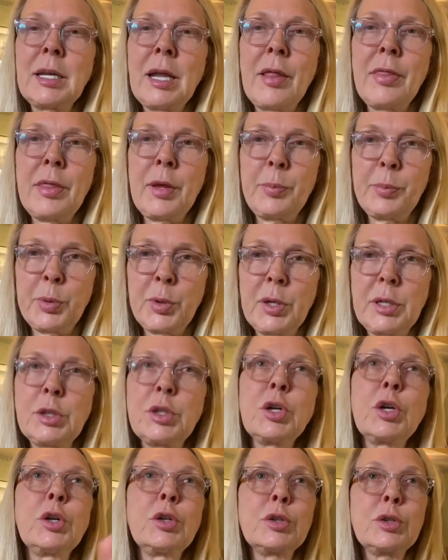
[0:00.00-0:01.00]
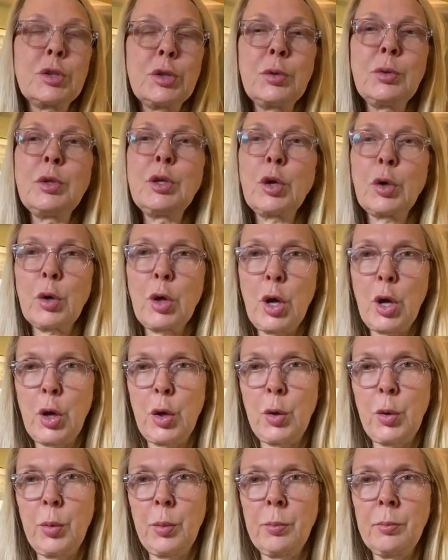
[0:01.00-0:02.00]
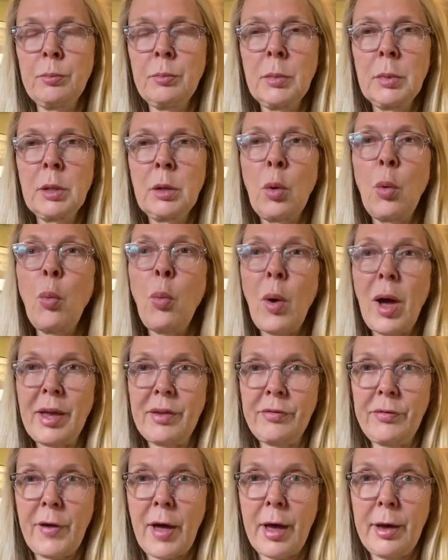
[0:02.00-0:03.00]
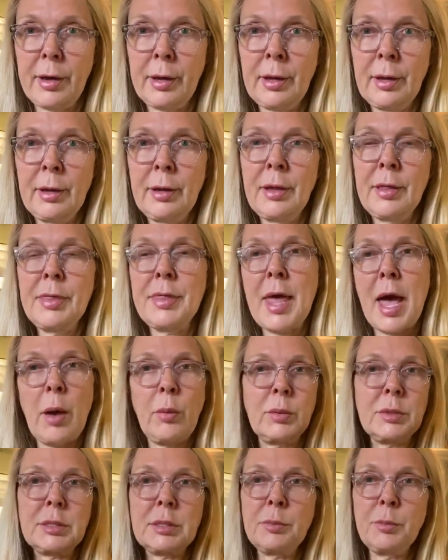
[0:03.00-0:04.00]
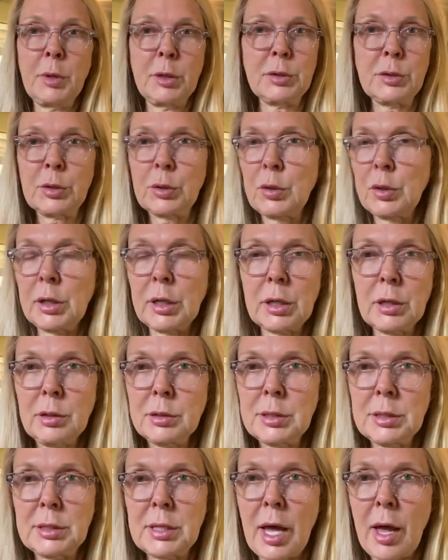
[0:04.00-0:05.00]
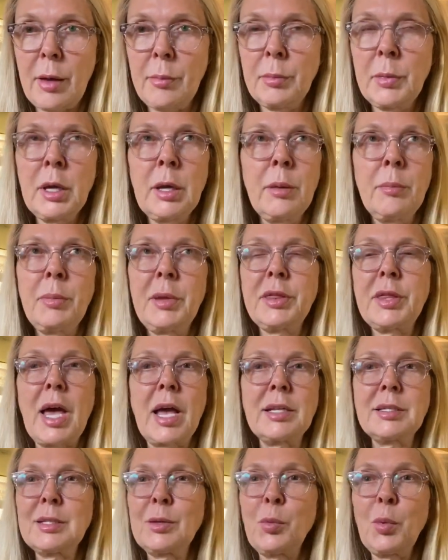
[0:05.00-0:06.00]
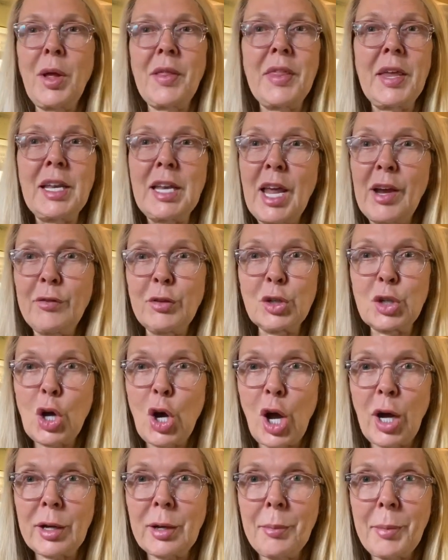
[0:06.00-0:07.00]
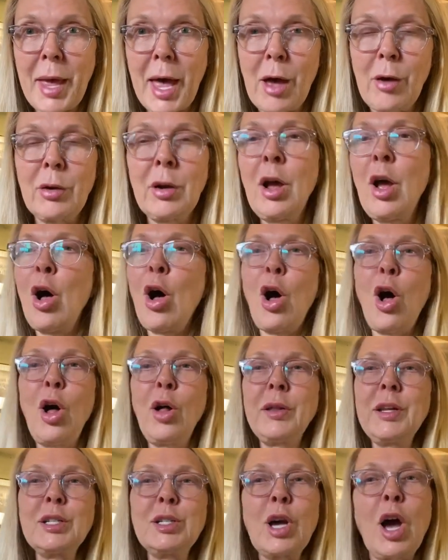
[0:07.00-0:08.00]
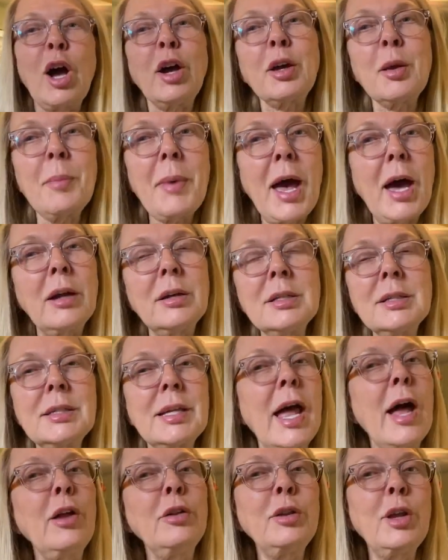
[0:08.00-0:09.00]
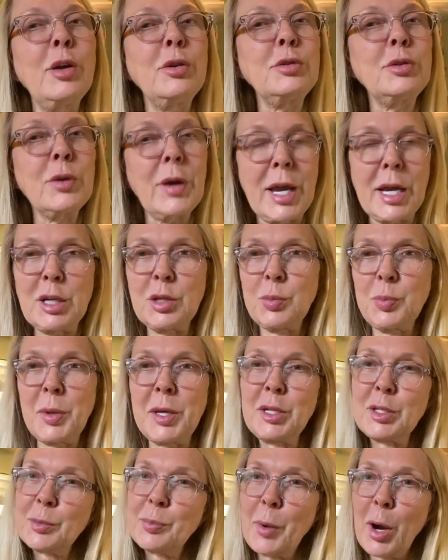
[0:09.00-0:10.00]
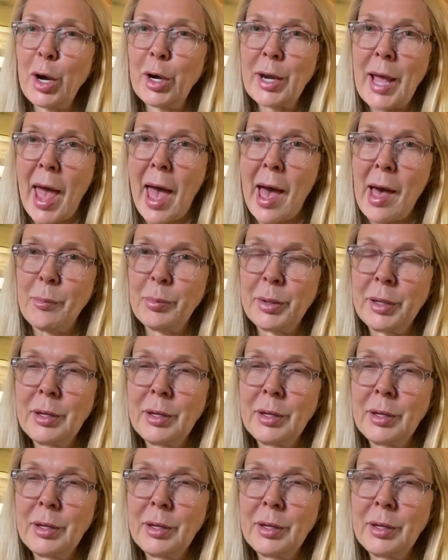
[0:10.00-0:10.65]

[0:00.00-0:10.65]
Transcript: the printer to your home Wi-Fi. That was the most critical step, but that's the one they never talk about. All they talk about is download your HP Smart app.